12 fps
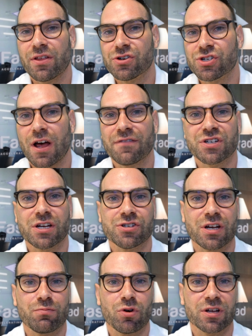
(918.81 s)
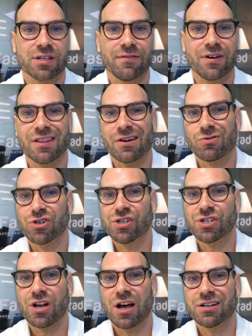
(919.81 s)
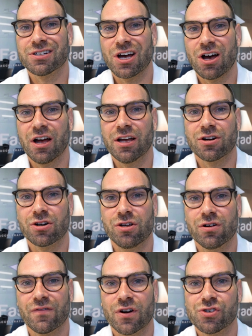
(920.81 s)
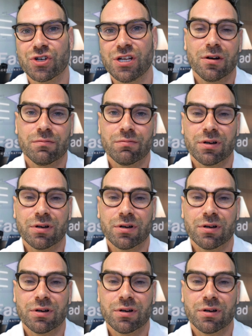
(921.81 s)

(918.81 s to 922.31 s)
There are soft skills like productivity that were just not taught in our universities,